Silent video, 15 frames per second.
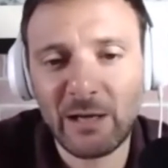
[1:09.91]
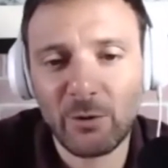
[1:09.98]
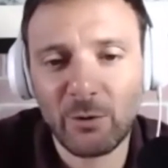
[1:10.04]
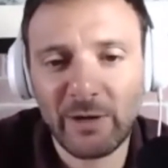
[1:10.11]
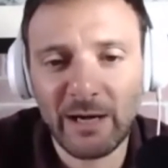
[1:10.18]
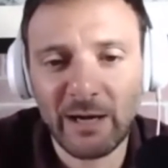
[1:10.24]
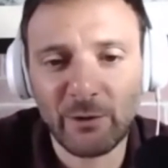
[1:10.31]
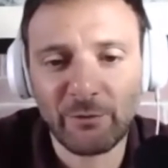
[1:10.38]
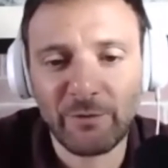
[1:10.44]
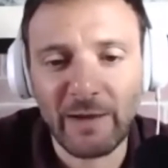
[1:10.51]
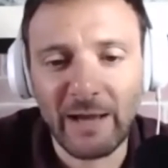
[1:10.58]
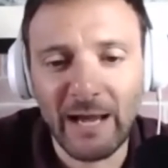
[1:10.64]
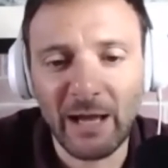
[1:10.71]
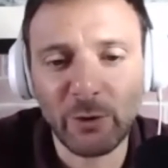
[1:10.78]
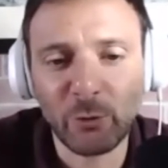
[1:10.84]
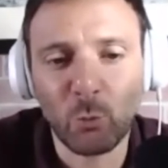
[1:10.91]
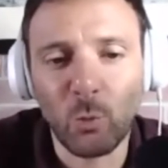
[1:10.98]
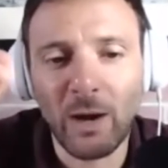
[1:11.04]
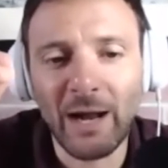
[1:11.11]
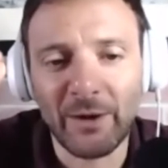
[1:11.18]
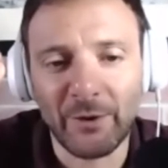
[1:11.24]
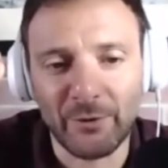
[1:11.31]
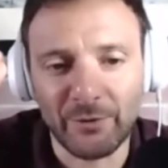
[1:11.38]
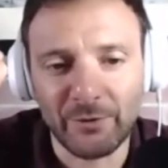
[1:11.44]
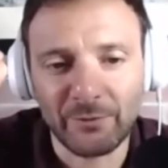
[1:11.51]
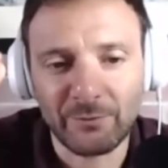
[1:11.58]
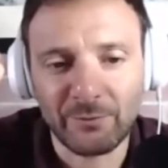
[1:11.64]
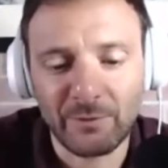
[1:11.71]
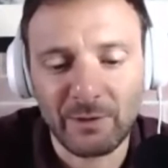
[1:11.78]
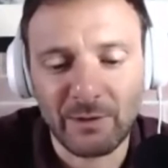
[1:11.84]
a kind of hardwire
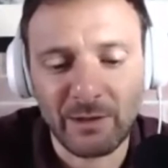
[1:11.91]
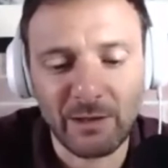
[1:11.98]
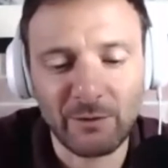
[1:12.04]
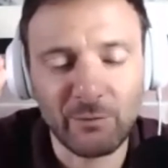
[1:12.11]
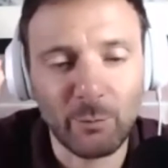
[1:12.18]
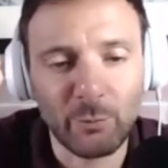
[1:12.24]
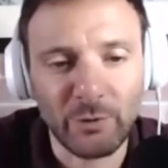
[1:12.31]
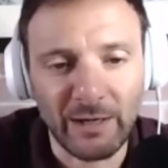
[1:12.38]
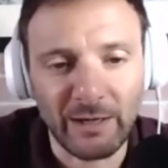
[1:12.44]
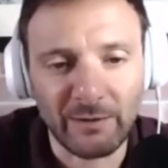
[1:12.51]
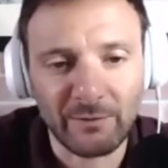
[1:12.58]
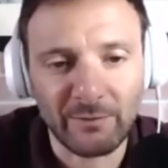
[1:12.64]
in the brain.